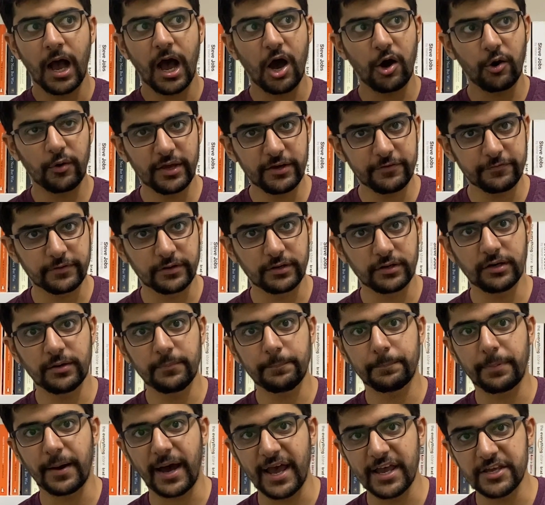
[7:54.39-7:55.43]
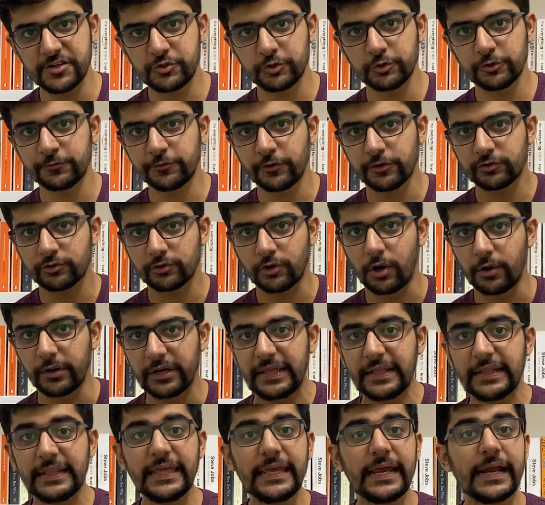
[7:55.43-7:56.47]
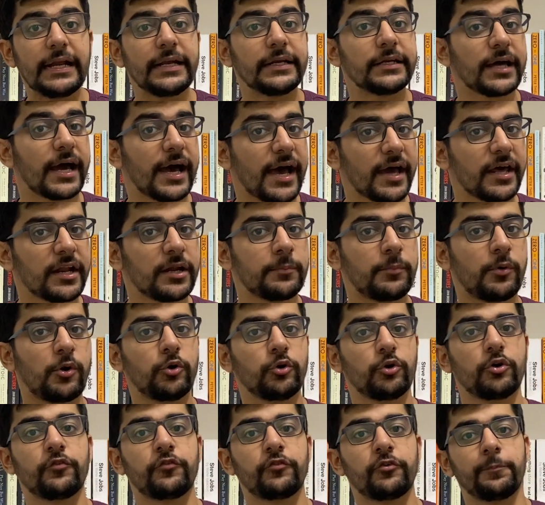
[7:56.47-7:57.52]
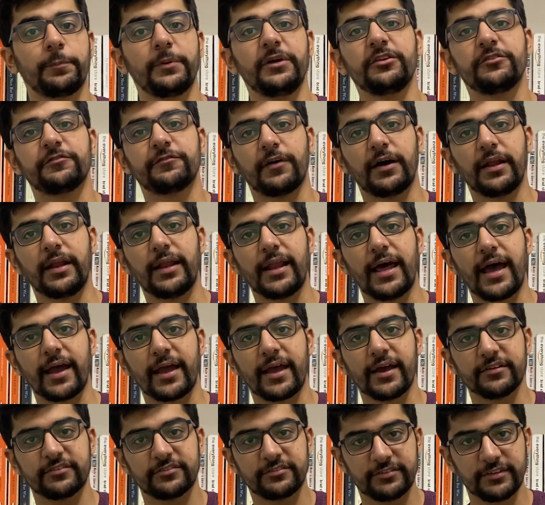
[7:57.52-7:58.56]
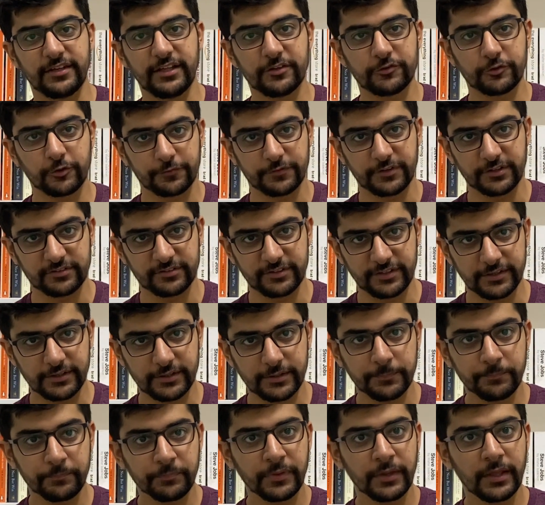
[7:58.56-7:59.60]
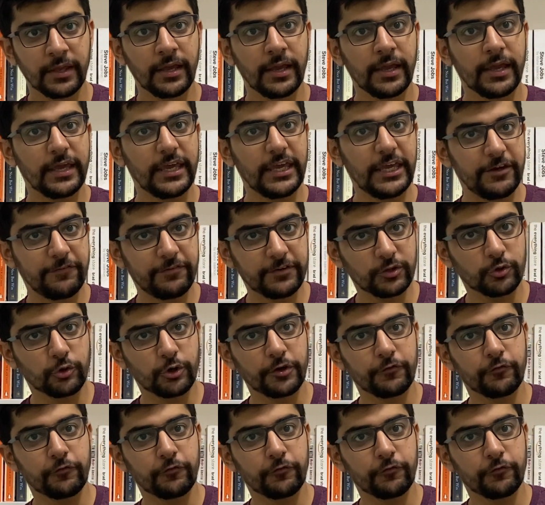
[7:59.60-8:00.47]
However, Byjus was counting the entire amount of rupees 1 lakh as sales of this year, even